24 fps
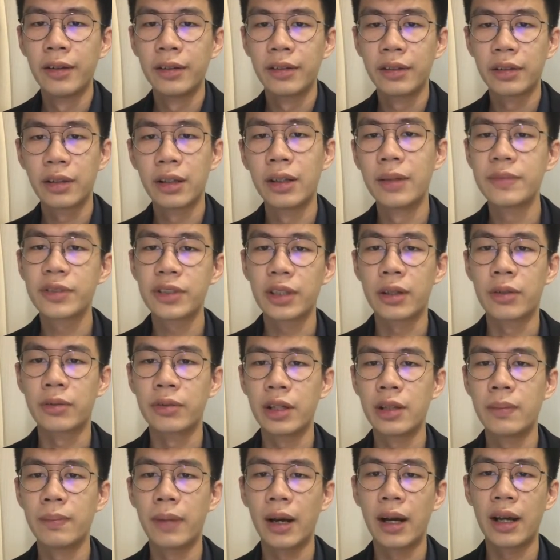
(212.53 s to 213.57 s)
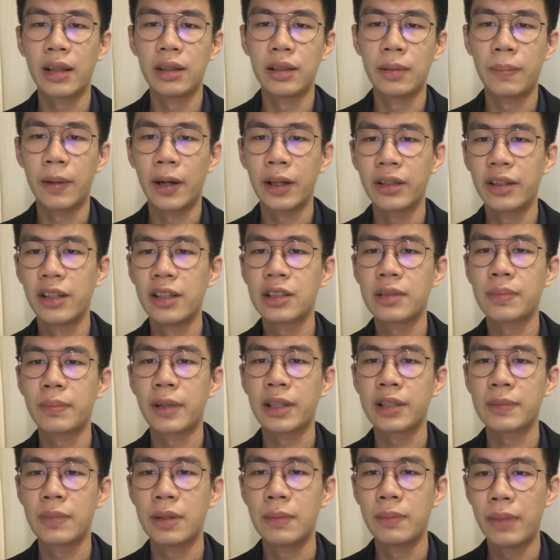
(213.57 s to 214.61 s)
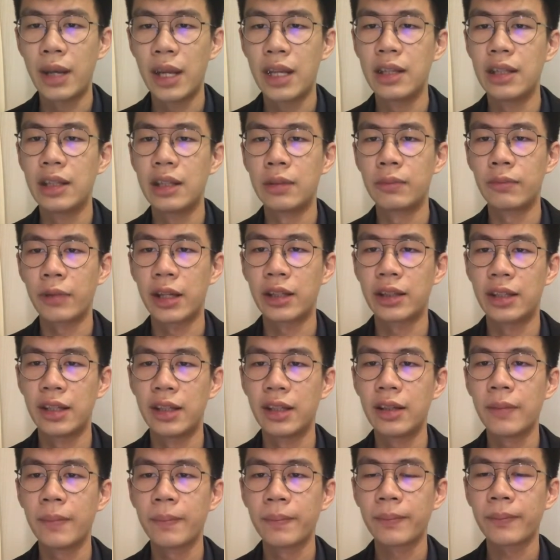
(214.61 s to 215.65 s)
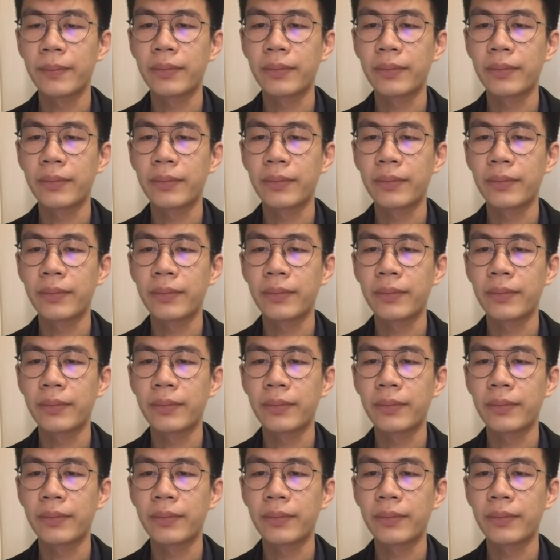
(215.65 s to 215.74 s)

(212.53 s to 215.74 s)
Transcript: terms agreed by the parties must be made in writing,